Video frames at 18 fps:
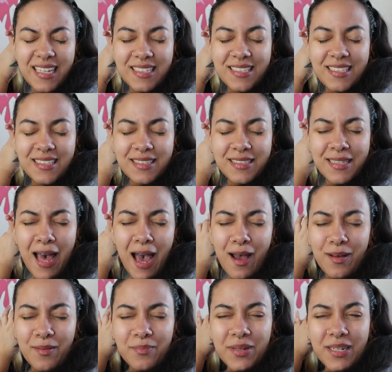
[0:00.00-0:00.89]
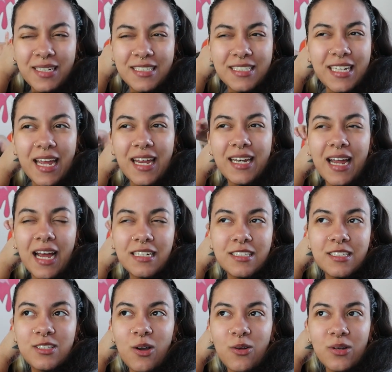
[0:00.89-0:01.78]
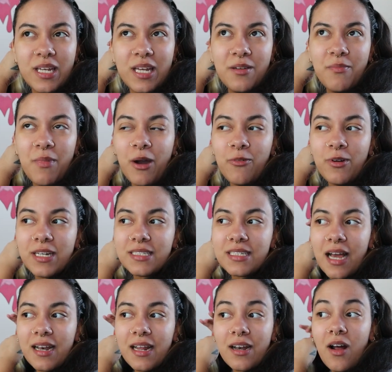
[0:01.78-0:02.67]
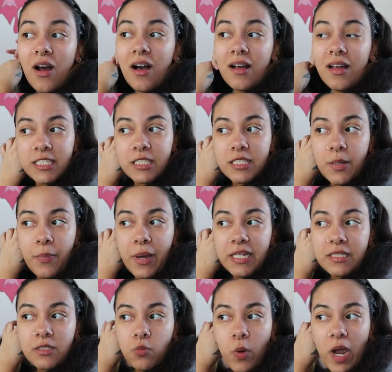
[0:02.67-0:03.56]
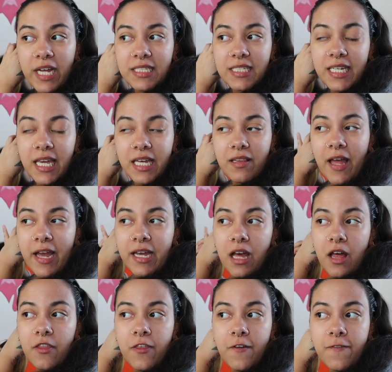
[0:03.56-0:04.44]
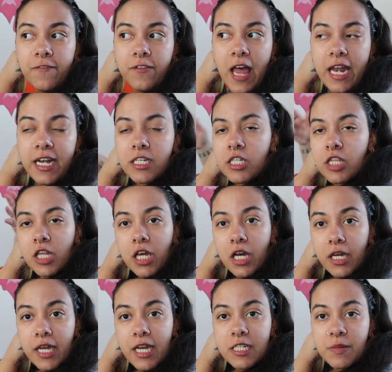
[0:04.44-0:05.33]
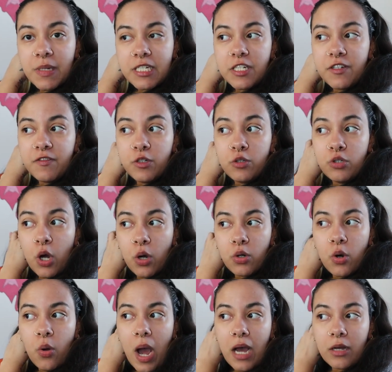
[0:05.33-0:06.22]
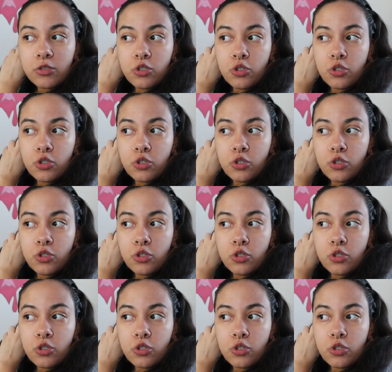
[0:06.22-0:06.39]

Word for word: that's not being shady. I just don't keep my wigs on at all. It's the best way to get like the flattest look, especially if you don't know how